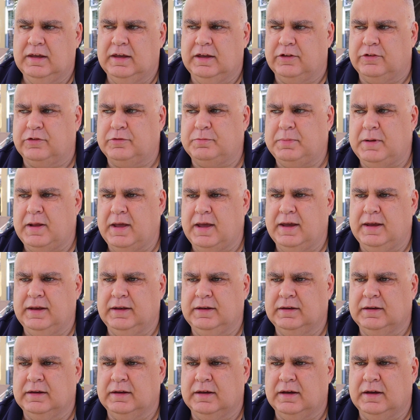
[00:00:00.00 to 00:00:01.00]

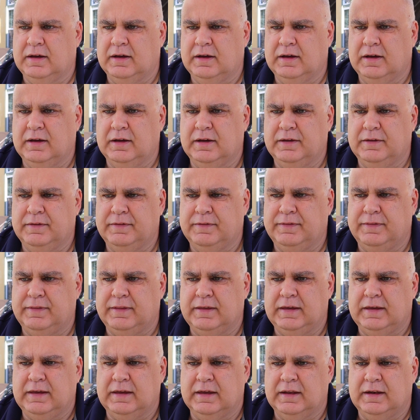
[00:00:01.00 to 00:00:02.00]
explain
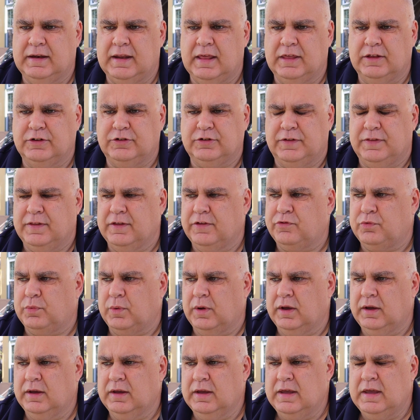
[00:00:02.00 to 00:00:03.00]
the analogy this
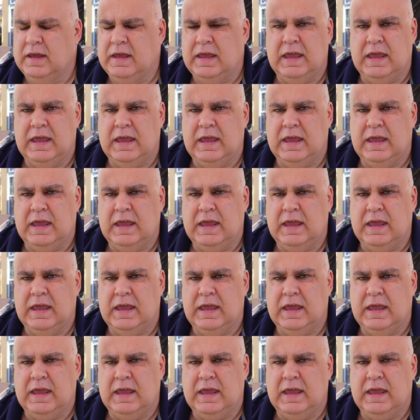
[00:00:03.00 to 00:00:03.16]
way.